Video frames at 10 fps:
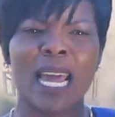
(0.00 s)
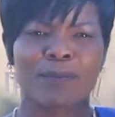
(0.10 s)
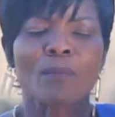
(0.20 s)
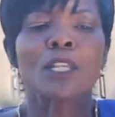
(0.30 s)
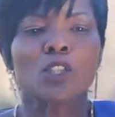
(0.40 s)

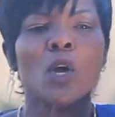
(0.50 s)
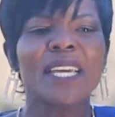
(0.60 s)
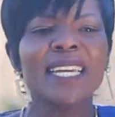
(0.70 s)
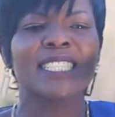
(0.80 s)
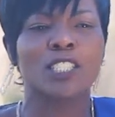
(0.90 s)
life. So
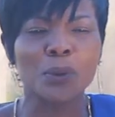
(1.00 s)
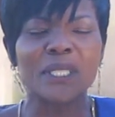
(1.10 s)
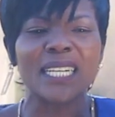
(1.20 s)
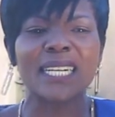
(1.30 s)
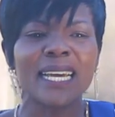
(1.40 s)
he had to
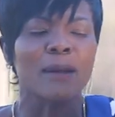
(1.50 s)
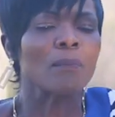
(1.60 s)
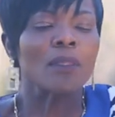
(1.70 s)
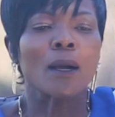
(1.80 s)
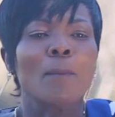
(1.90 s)
declare,
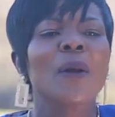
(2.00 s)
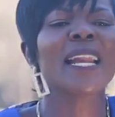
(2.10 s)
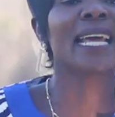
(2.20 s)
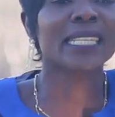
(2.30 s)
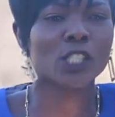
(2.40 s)

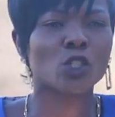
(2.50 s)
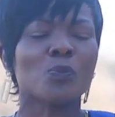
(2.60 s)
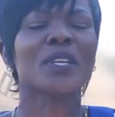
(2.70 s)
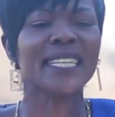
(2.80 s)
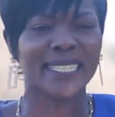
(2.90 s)
bless
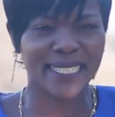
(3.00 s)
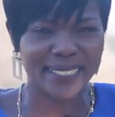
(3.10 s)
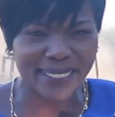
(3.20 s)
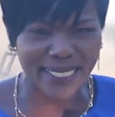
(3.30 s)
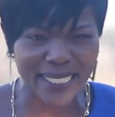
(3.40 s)
me
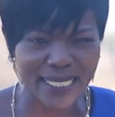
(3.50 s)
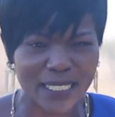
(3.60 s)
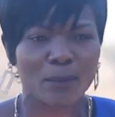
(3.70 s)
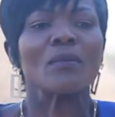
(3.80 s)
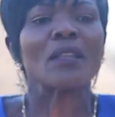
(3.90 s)
indeed,
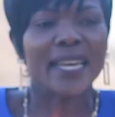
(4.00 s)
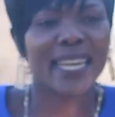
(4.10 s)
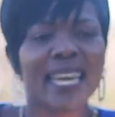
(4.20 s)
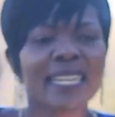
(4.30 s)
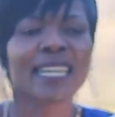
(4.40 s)

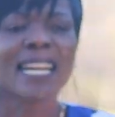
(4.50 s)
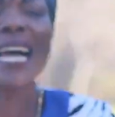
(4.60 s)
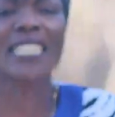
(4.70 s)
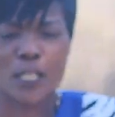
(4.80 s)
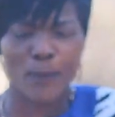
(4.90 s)

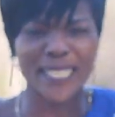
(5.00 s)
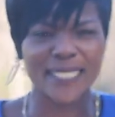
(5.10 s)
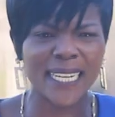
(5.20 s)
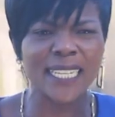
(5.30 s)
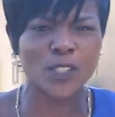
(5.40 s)
enlarge my
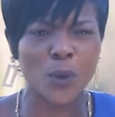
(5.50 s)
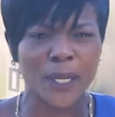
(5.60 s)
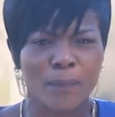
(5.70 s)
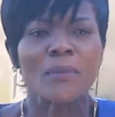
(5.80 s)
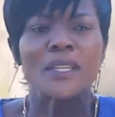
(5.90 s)

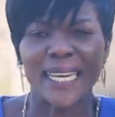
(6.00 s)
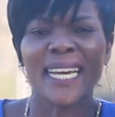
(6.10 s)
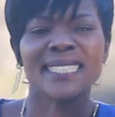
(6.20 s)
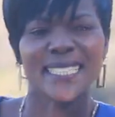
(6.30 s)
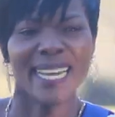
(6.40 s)
territory,
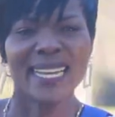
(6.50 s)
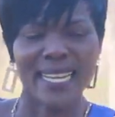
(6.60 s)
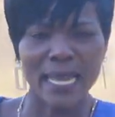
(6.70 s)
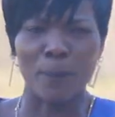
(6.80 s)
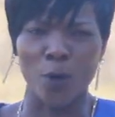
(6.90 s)
and
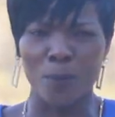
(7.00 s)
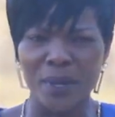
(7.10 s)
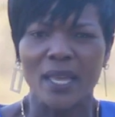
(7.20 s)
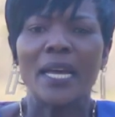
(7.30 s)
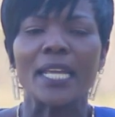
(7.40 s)
enable
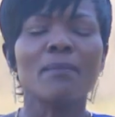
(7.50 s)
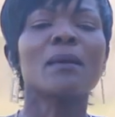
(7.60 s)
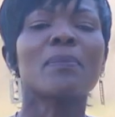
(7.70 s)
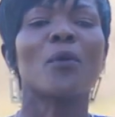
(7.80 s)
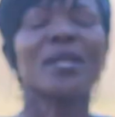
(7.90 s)
me.
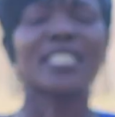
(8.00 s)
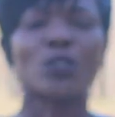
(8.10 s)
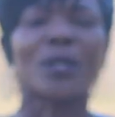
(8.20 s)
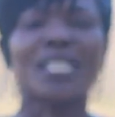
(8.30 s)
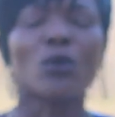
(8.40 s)
Remember, we are
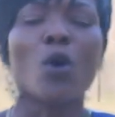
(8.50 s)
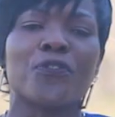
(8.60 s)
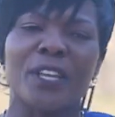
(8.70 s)
talking of